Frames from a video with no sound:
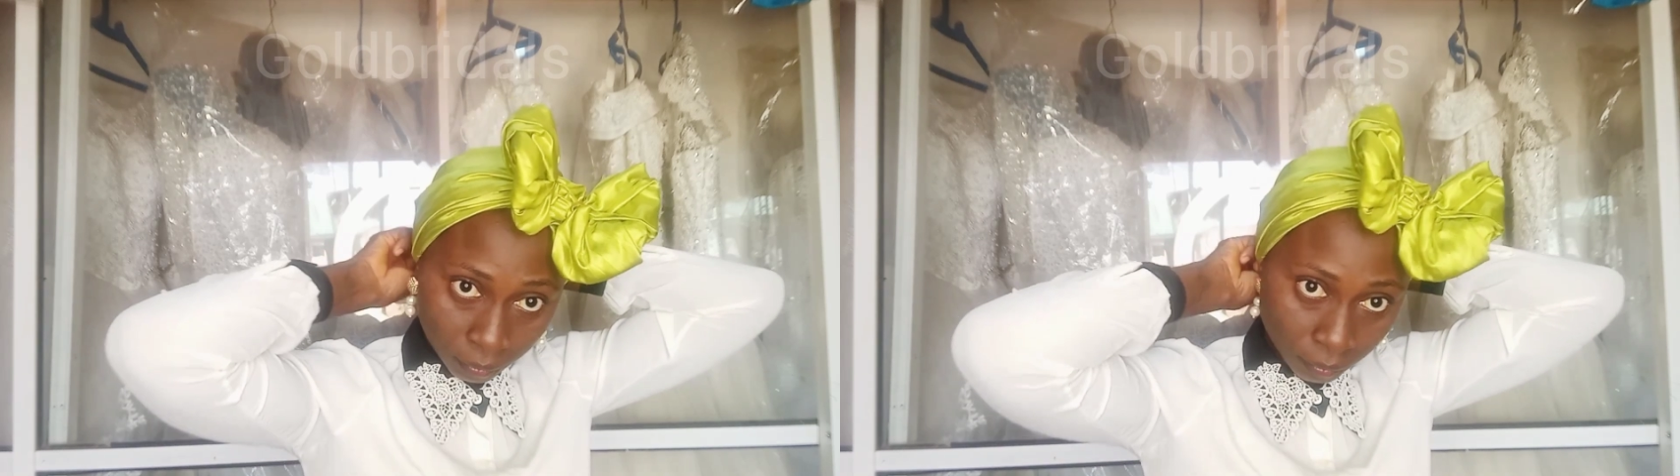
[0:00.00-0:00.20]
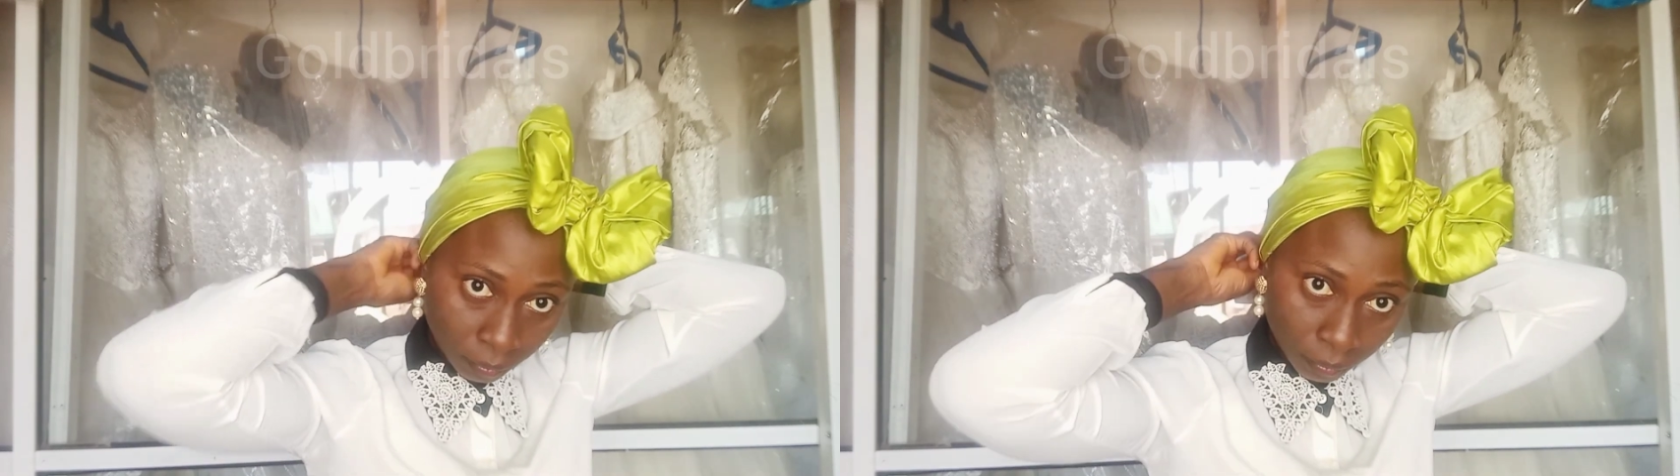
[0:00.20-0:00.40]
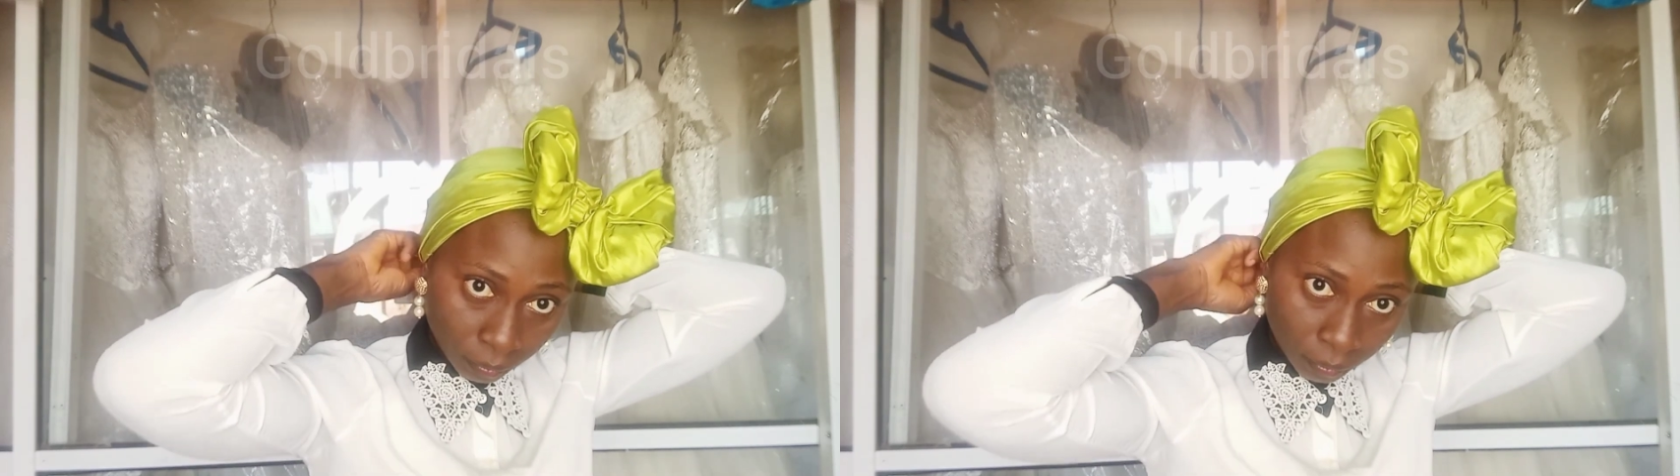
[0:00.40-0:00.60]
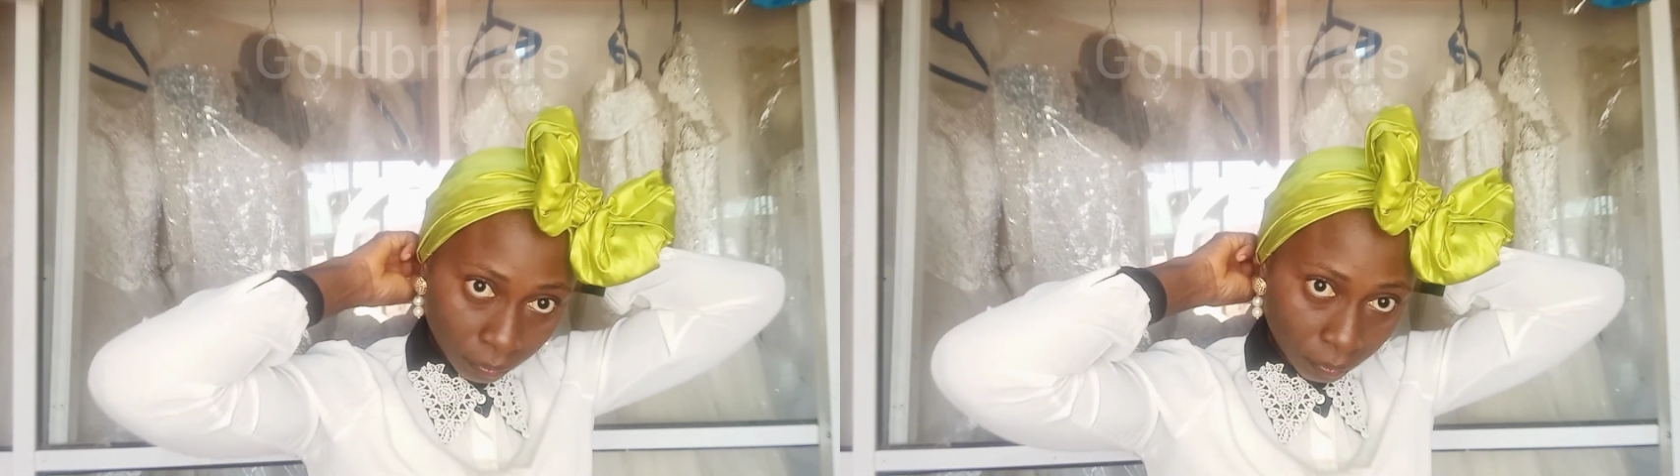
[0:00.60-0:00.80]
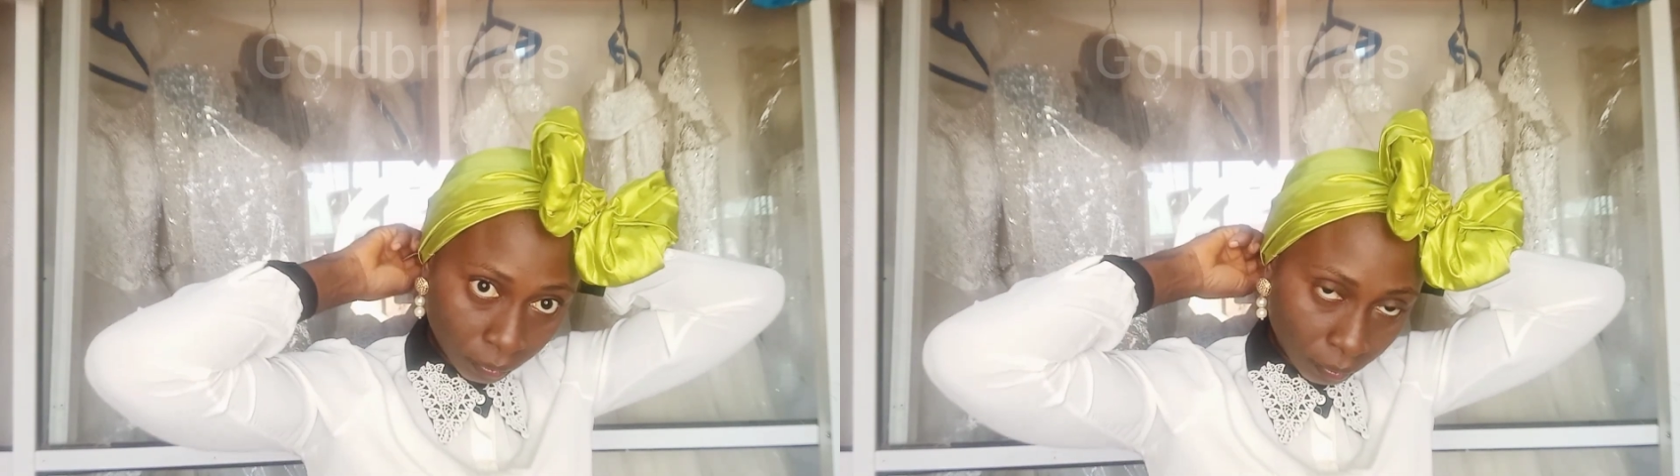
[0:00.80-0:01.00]
what do you say
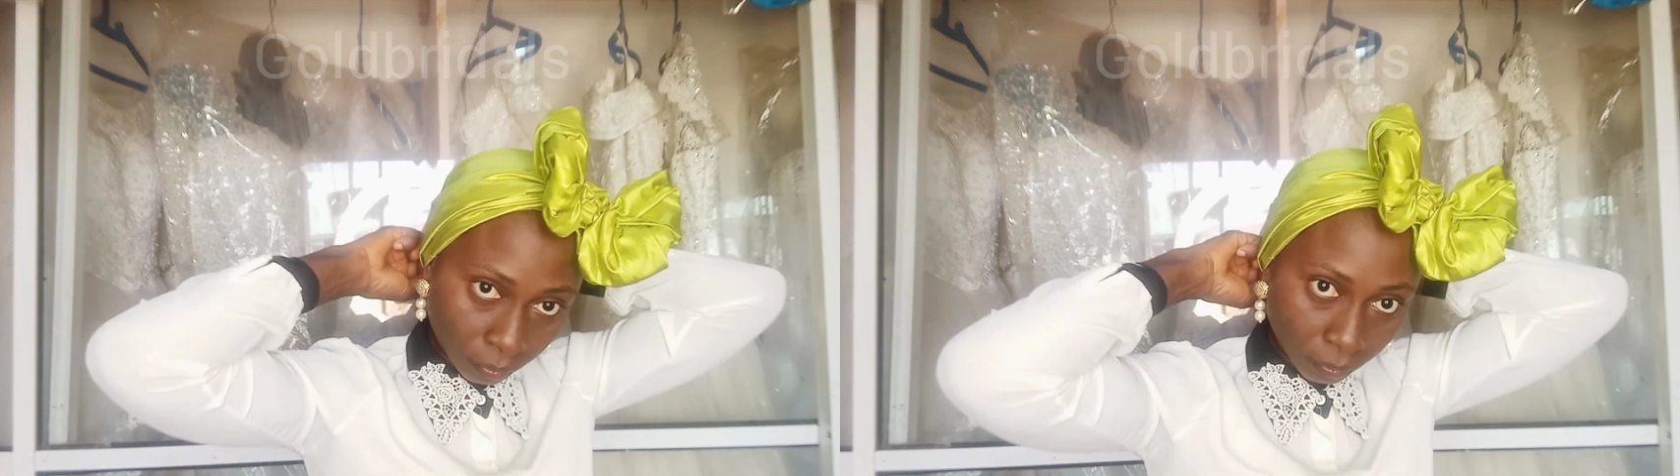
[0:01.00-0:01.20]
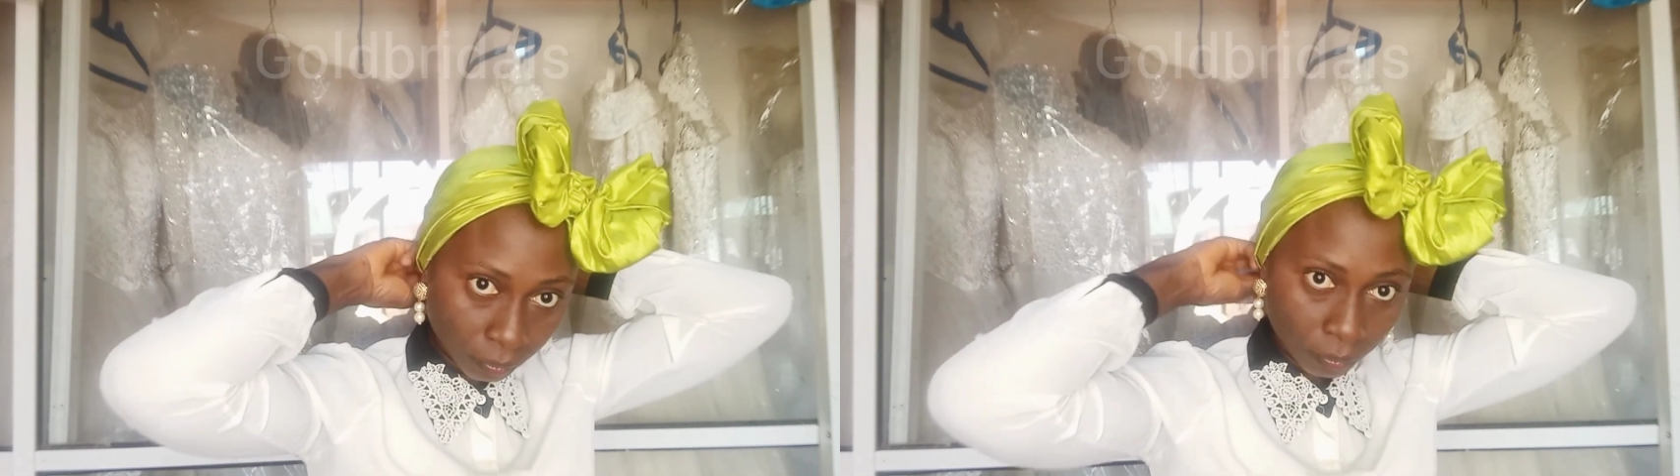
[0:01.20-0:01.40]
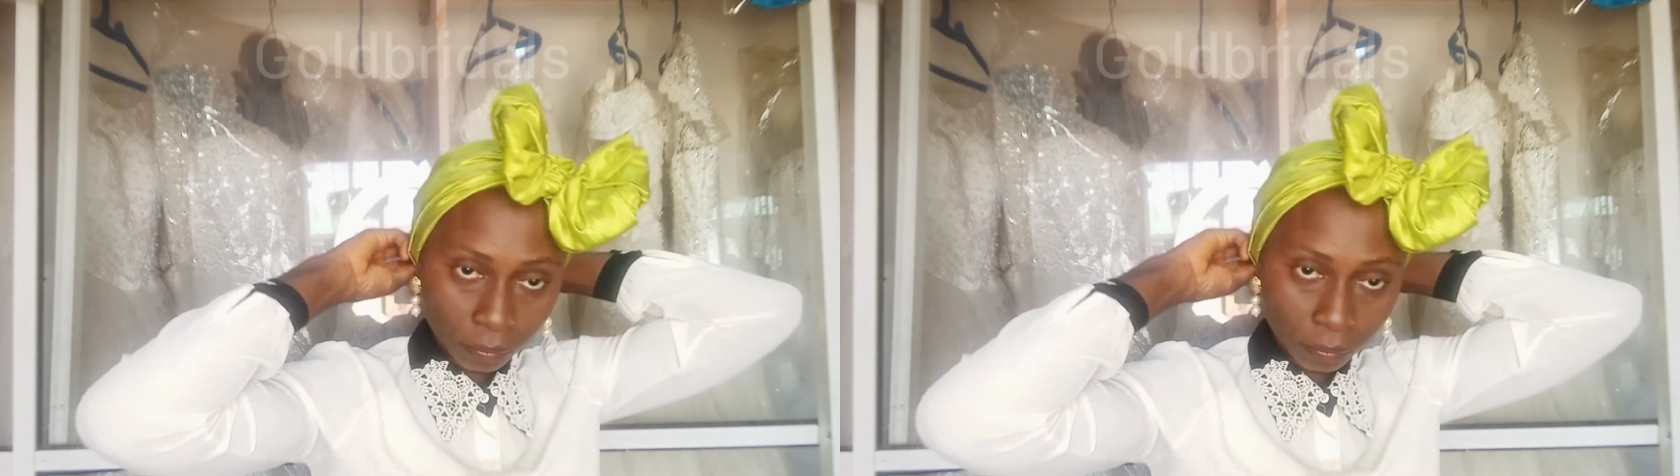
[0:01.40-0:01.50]
about this